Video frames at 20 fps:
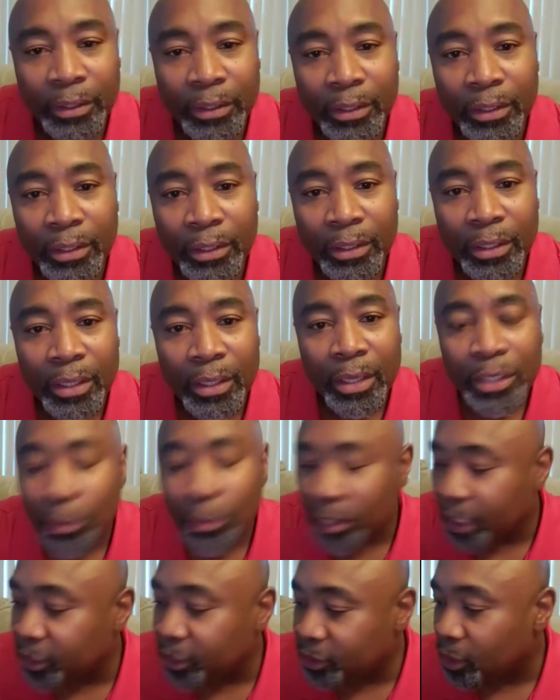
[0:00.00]
your wrath.
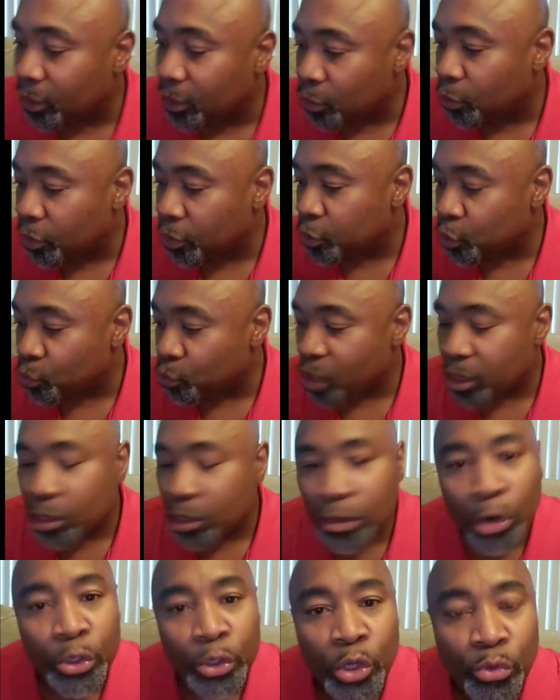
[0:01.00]
And see, anger is
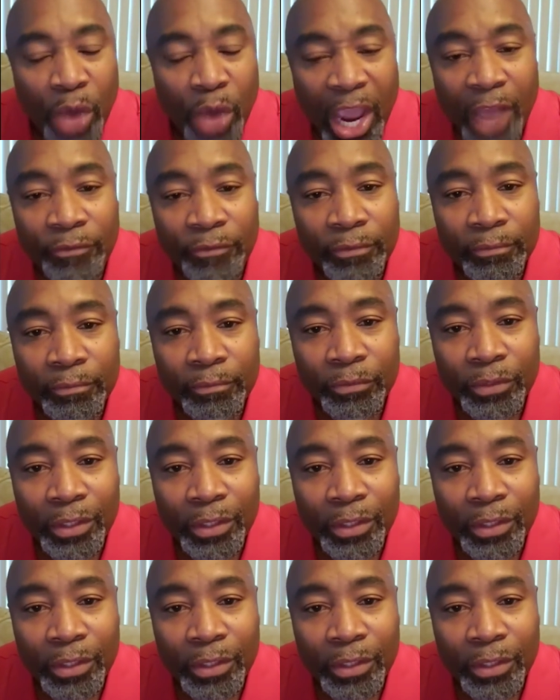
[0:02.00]
not an emotion.